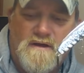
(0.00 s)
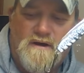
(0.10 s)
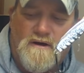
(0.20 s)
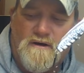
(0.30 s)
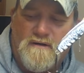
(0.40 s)

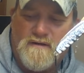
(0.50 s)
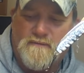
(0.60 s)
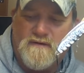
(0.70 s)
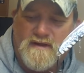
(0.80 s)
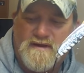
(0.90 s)
all it
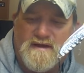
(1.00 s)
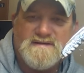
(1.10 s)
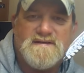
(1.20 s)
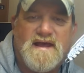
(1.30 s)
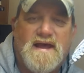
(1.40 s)
really
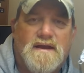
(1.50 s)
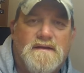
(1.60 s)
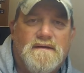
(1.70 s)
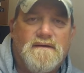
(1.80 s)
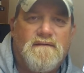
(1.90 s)
does
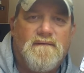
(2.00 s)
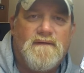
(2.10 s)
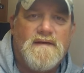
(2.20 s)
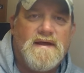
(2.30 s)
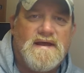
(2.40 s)
then
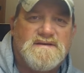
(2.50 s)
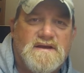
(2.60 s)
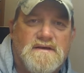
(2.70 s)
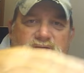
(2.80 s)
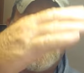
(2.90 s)
is it
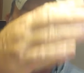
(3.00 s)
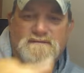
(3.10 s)
goes,